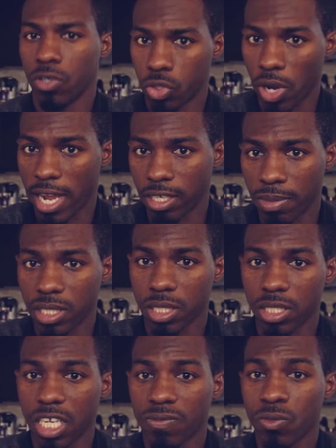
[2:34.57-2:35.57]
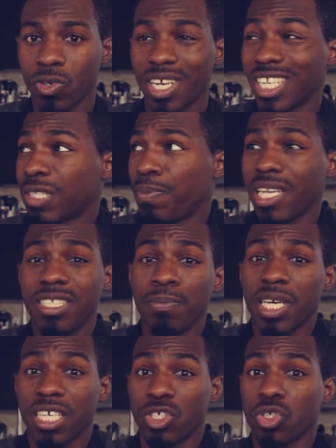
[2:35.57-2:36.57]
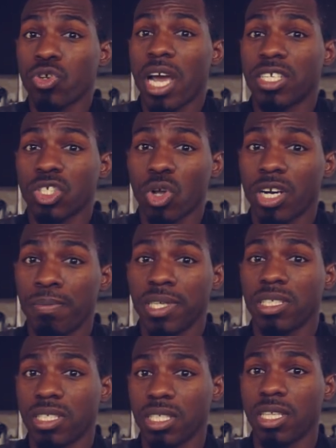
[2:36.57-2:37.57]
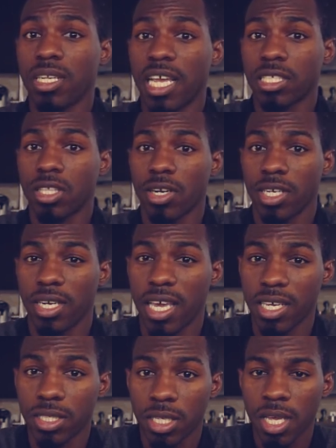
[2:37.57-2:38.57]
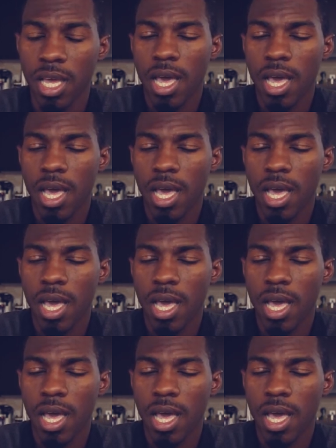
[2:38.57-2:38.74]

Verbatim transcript: you're trying to be successful, and especially because you're trying to start a business in the next thirty days.